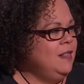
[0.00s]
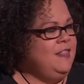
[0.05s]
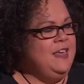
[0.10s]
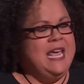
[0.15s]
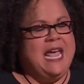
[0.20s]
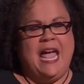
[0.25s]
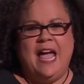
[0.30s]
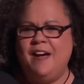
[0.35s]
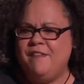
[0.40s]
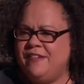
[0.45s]

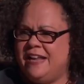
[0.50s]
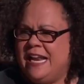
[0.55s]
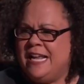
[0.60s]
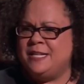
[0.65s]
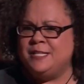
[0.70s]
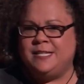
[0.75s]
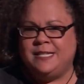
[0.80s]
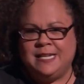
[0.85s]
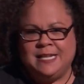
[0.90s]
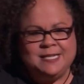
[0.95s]
The
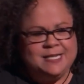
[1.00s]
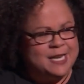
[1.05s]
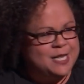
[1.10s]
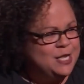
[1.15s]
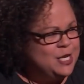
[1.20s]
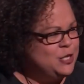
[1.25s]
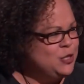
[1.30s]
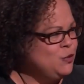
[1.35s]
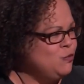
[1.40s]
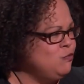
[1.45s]
evidence is in
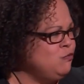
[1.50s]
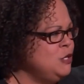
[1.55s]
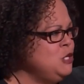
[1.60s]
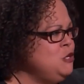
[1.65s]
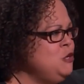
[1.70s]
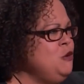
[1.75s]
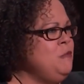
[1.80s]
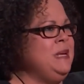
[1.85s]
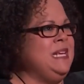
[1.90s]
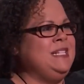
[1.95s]
this
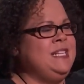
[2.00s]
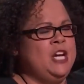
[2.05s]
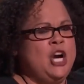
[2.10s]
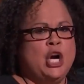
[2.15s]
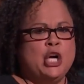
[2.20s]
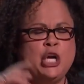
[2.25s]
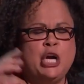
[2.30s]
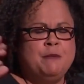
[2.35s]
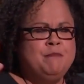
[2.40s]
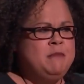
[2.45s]
room, is in
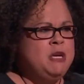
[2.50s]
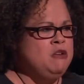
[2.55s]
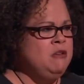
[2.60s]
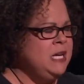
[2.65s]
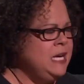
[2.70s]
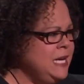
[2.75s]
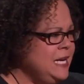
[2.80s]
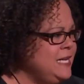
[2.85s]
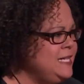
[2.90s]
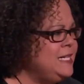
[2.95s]
our
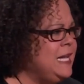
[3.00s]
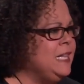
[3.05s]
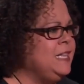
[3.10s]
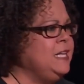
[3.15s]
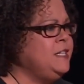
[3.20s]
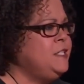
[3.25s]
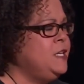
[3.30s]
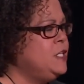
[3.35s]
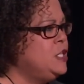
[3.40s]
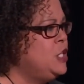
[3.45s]
communities, that
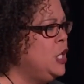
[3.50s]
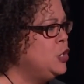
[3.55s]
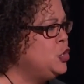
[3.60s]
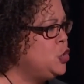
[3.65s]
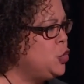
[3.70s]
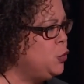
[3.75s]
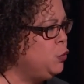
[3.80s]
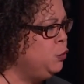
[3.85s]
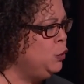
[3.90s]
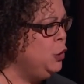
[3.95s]
this is the
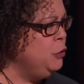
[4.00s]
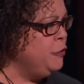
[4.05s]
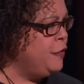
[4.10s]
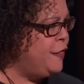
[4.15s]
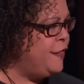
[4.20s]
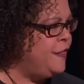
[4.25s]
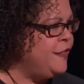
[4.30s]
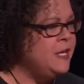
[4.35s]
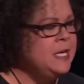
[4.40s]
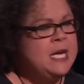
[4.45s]

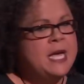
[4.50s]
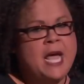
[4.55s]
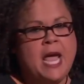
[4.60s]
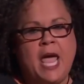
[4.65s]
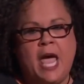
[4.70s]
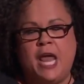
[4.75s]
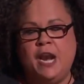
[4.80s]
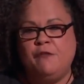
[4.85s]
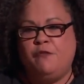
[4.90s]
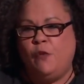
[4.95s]
truth.
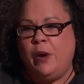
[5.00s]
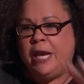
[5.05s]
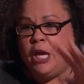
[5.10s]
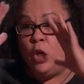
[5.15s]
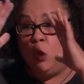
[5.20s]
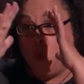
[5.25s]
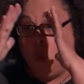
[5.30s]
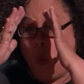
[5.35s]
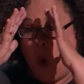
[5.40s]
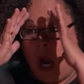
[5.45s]
And if we
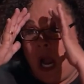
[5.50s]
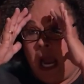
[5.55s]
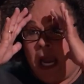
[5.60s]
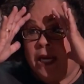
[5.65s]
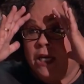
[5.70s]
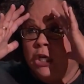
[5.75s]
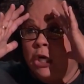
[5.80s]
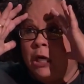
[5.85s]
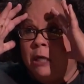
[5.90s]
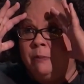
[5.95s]
could
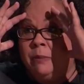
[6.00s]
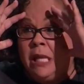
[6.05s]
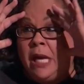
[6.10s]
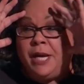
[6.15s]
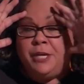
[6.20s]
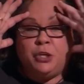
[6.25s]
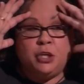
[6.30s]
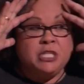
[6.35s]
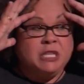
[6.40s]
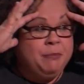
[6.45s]
widen our
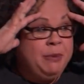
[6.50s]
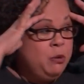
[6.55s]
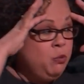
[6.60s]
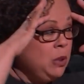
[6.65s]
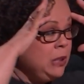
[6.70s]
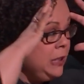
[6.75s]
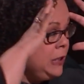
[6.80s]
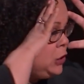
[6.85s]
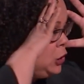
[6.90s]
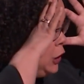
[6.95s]
blinders and be
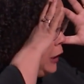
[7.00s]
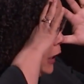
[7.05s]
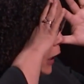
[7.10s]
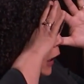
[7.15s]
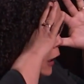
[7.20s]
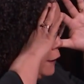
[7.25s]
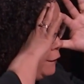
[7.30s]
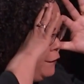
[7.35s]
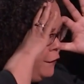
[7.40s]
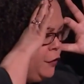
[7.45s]
willing to look
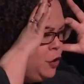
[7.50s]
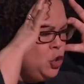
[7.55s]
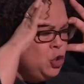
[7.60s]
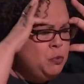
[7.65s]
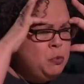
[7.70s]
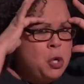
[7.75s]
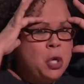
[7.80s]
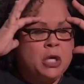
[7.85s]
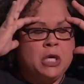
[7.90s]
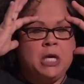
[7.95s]
at a few more